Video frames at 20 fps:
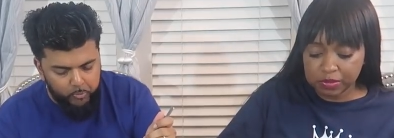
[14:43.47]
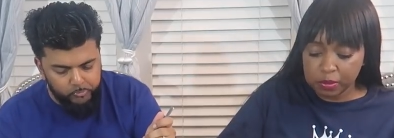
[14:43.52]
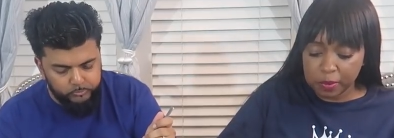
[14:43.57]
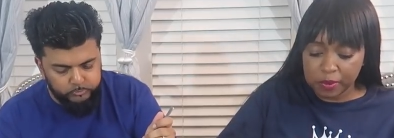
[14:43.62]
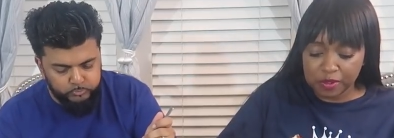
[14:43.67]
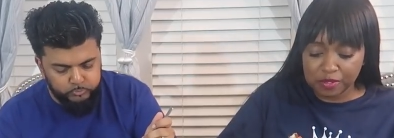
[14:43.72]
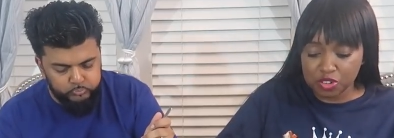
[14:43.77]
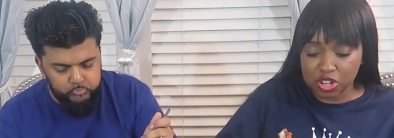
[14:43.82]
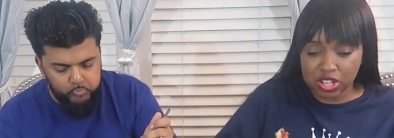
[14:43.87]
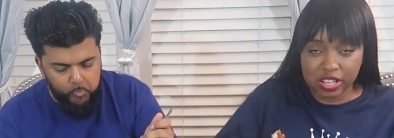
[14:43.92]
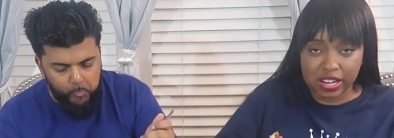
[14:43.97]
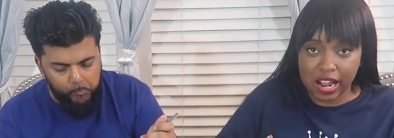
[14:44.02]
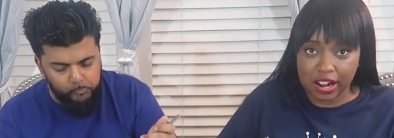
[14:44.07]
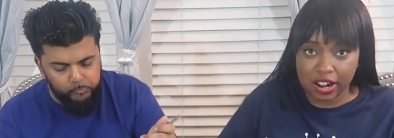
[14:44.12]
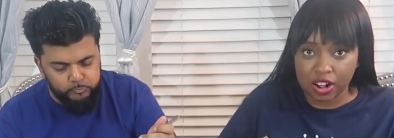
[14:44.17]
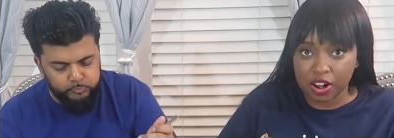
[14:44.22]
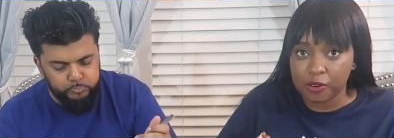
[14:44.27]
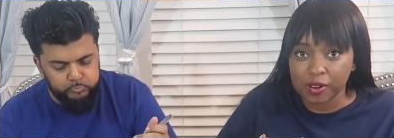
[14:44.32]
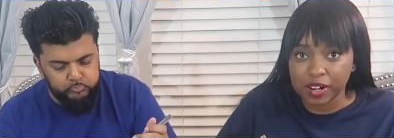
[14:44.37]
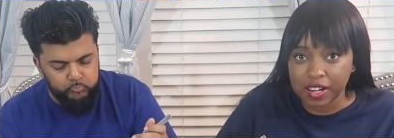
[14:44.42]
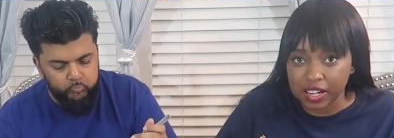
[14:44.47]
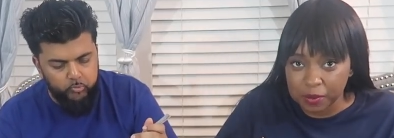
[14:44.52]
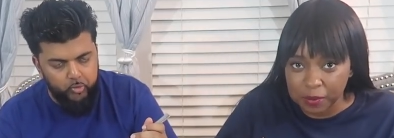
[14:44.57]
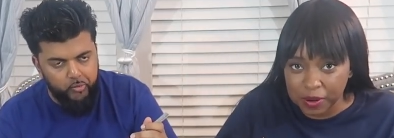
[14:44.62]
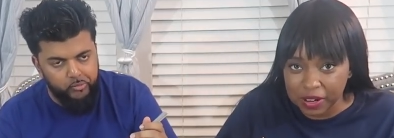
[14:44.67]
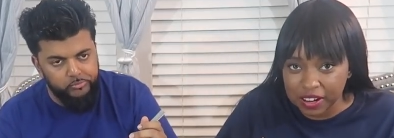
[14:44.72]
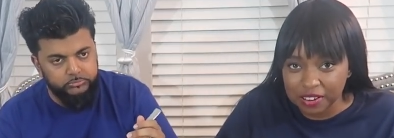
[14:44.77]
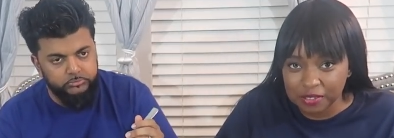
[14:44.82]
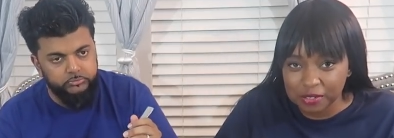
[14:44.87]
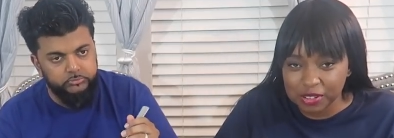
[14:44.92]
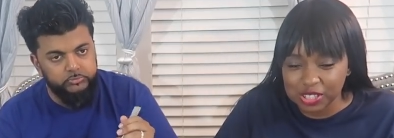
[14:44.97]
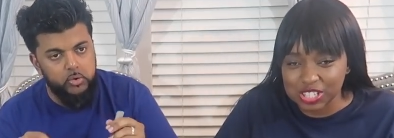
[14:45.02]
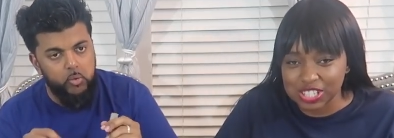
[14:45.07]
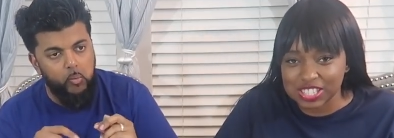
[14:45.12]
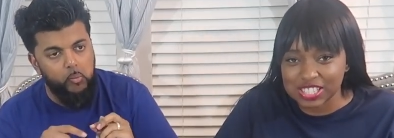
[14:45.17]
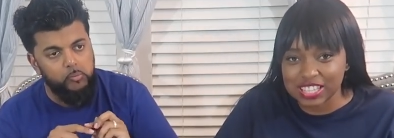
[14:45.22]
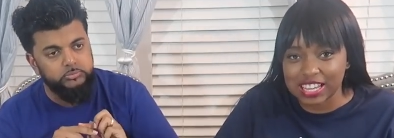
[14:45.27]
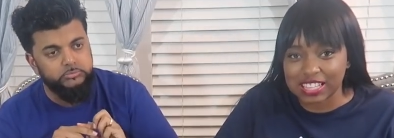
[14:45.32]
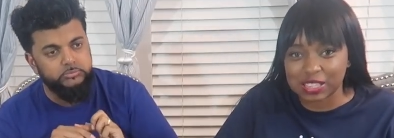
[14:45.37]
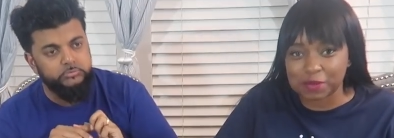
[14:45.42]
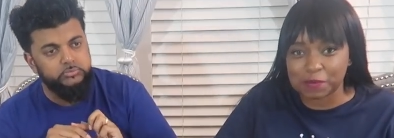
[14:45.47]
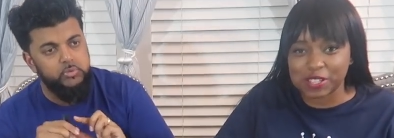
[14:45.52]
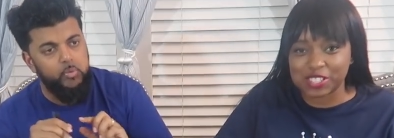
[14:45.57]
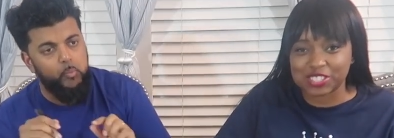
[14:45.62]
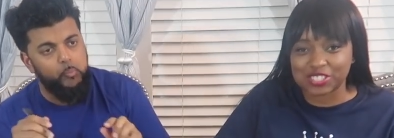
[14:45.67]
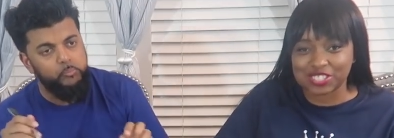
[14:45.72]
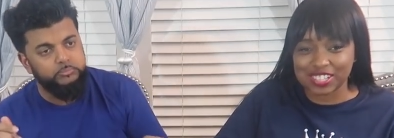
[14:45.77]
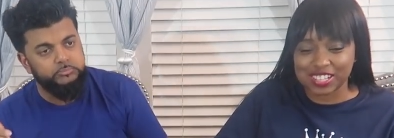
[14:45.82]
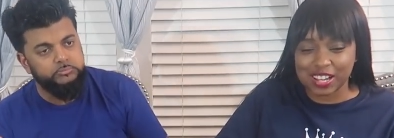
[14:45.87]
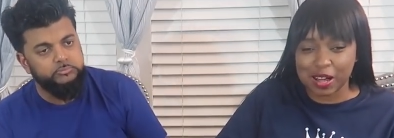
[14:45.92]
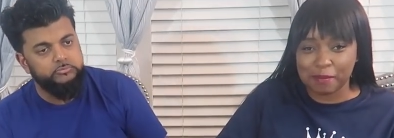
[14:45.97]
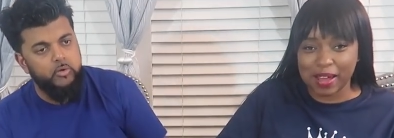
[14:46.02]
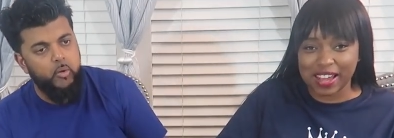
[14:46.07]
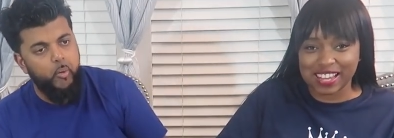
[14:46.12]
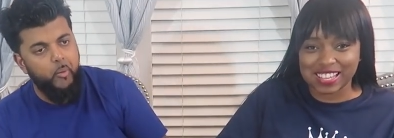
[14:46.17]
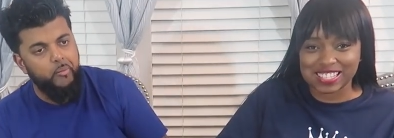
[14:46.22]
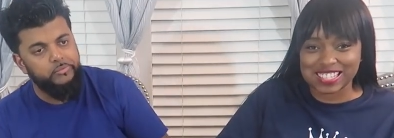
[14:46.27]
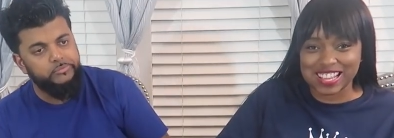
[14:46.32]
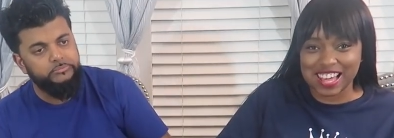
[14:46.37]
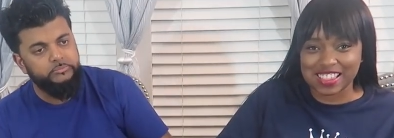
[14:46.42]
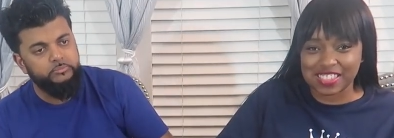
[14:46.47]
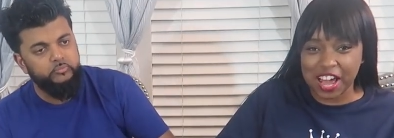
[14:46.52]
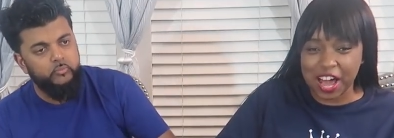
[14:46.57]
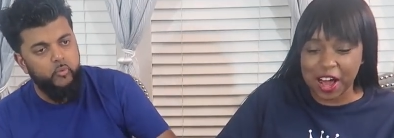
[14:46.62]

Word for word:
Speaker 1: We're really not going anywhere. We just take the pictures and come back inside the